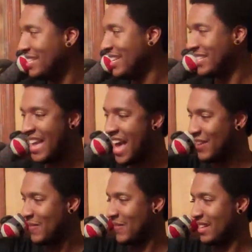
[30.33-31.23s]
the deal,
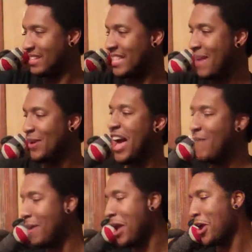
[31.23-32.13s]
Tot? Slap it
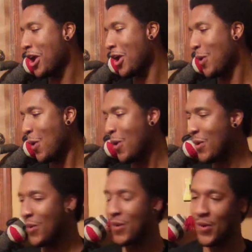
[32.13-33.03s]
up, baby.
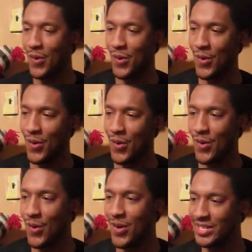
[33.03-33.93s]

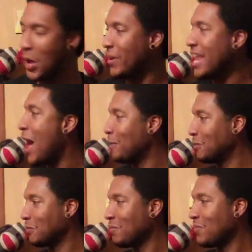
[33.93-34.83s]
Ooh, it's going
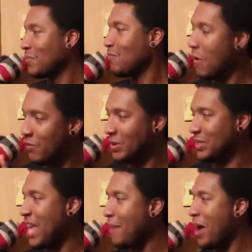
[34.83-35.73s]
down. Marvel
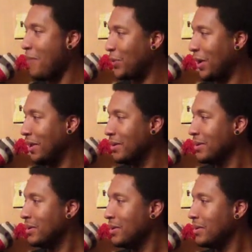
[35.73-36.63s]
vs. Capcom 3.
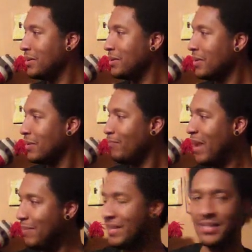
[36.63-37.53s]

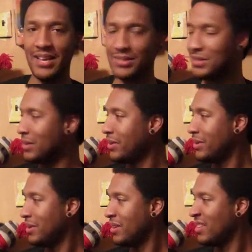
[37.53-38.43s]
Baby Sis.
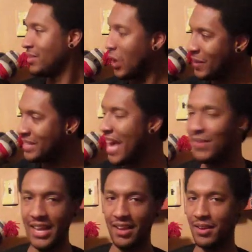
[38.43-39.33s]
Zobi
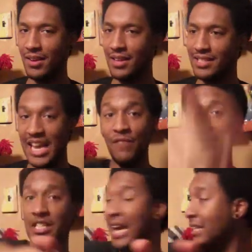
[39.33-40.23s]
70.
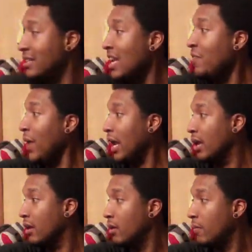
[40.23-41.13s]
Deefy. Shout out to
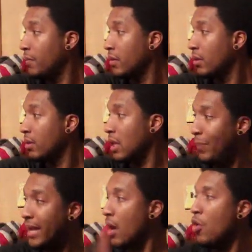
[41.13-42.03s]
Deefy.
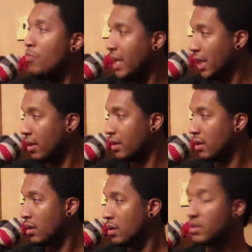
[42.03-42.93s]
The big homie.
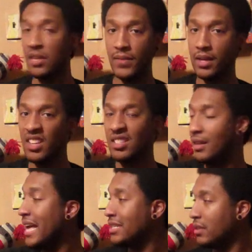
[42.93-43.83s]
Deefy is
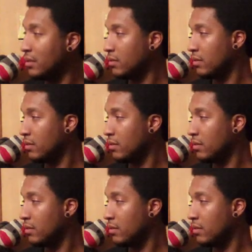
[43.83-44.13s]
a legend.